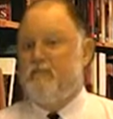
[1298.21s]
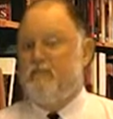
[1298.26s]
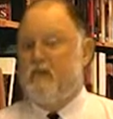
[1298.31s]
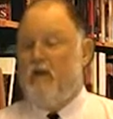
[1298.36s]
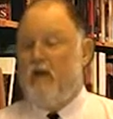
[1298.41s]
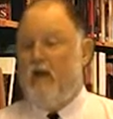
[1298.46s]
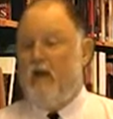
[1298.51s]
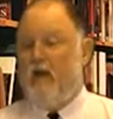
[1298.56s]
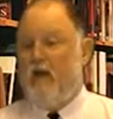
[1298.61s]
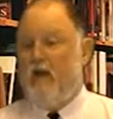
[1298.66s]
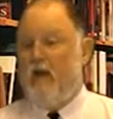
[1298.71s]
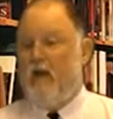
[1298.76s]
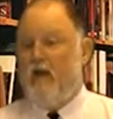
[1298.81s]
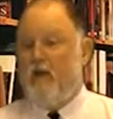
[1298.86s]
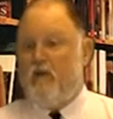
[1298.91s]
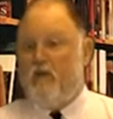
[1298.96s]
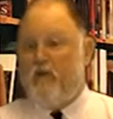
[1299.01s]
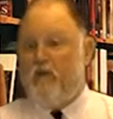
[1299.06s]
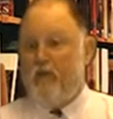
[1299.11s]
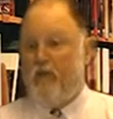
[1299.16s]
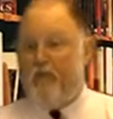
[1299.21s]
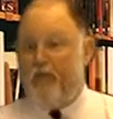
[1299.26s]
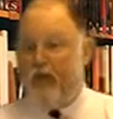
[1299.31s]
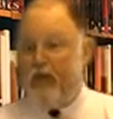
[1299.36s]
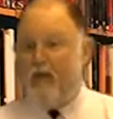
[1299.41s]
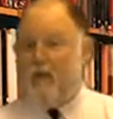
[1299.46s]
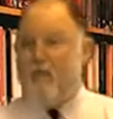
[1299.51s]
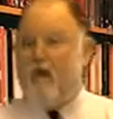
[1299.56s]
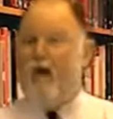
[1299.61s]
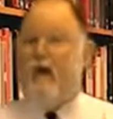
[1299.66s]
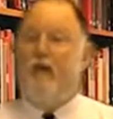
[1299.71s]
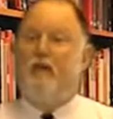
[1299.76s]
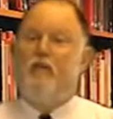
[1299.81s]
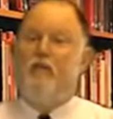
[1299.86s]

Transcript: Okay, and your payback